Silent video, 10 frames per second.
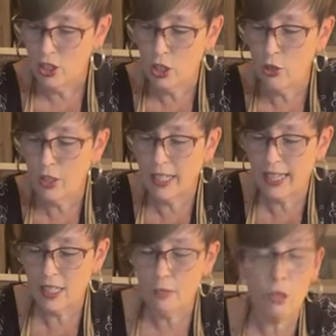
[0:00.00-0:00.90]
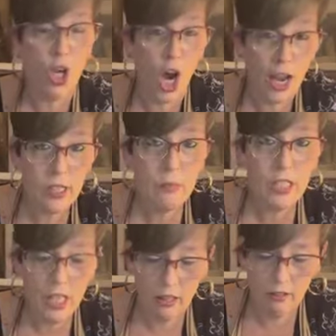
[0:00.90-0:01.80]
So you could get some
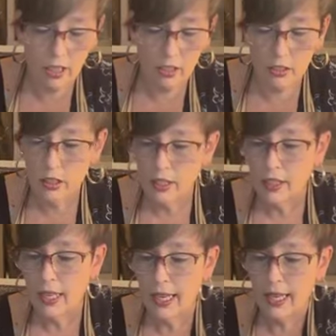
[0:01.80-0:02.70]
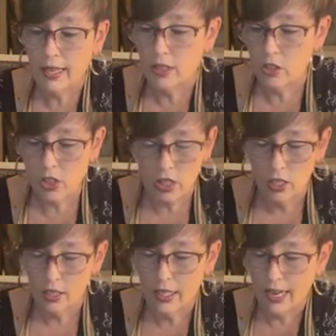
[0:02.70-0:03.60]
gauze material and
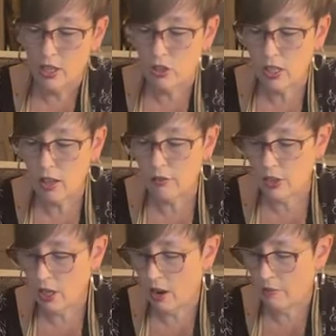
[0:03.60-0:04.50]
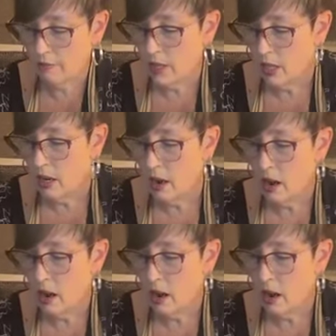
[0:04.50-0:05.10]
get yourself some